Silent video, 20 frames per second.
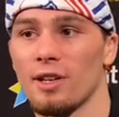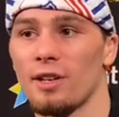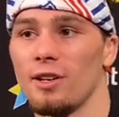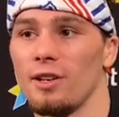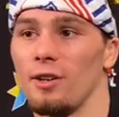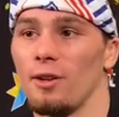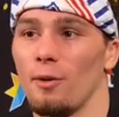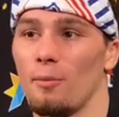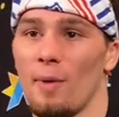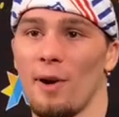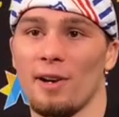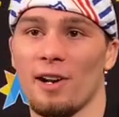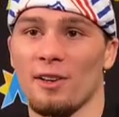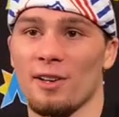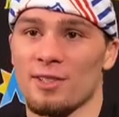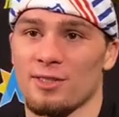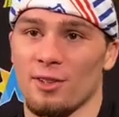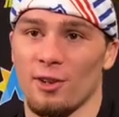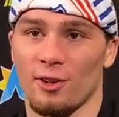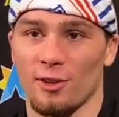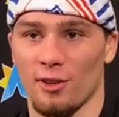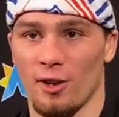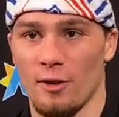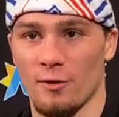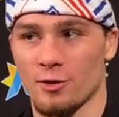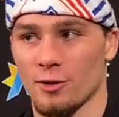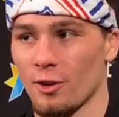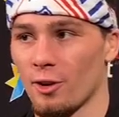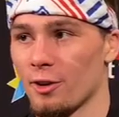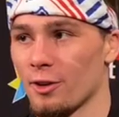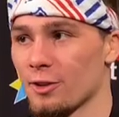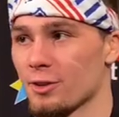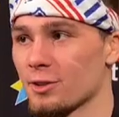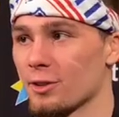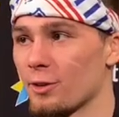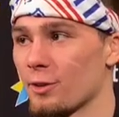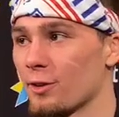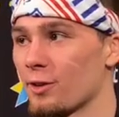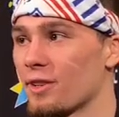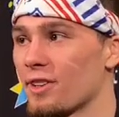you know, Marinelli started off strong,
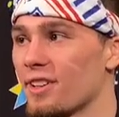so